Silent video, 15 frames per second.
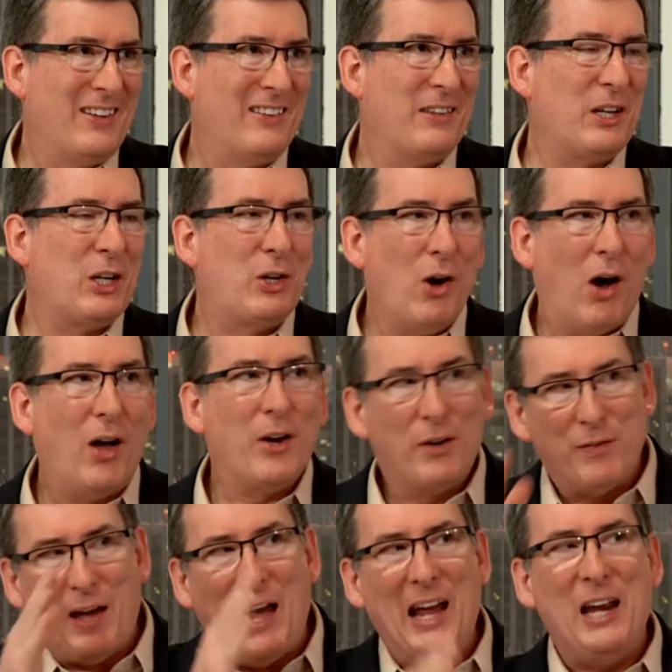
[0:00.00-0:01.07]
the God
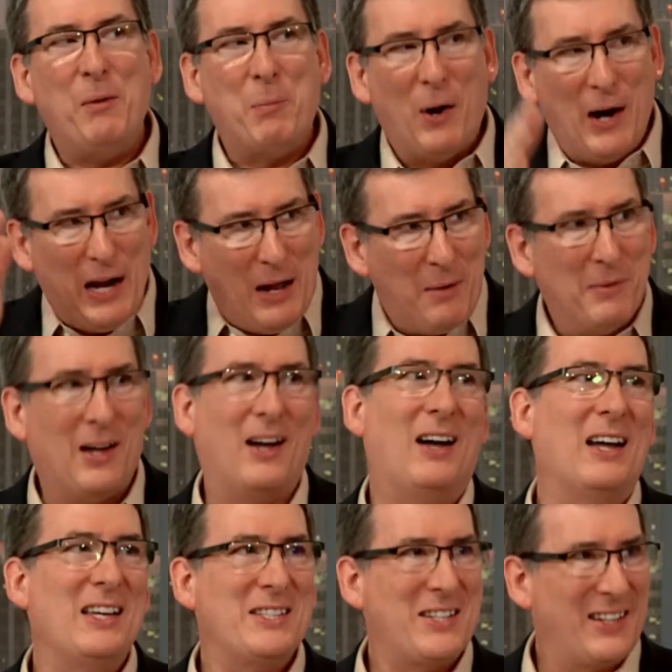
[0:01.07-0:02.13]
of Abraham,
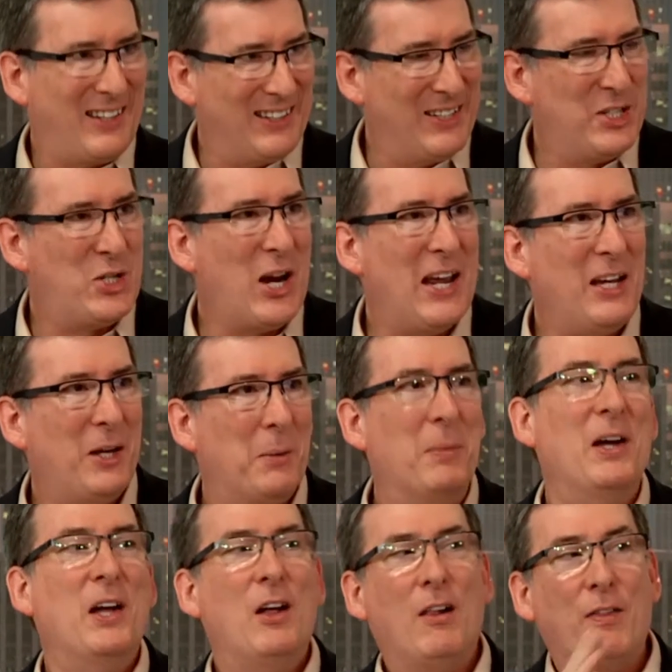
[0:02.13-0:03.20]
Isaac, and Jacob,
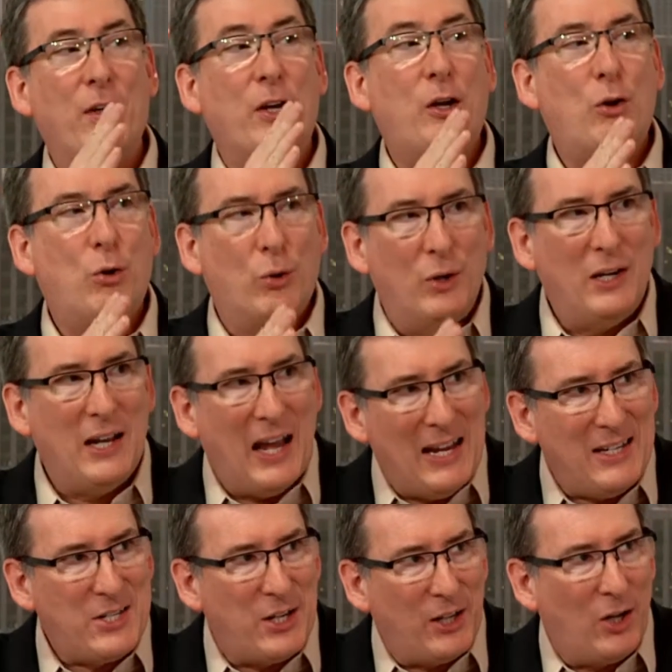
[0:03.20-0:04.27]
the
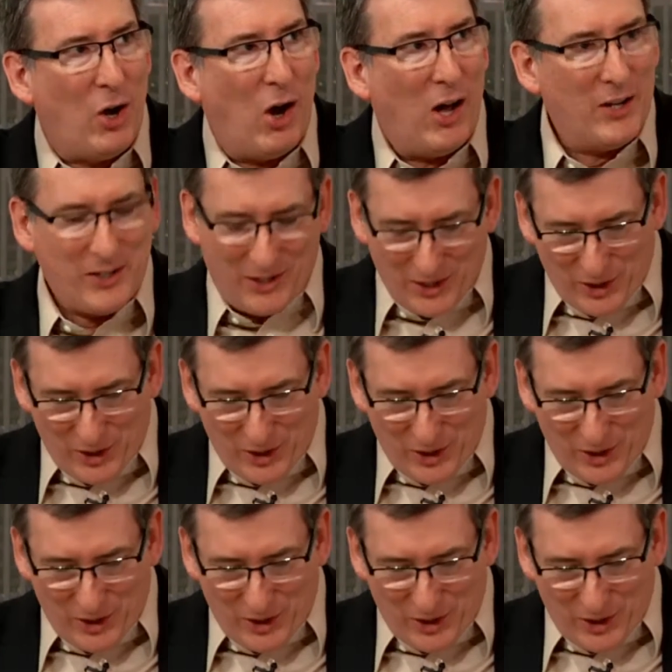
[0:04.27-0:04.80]
Creator God,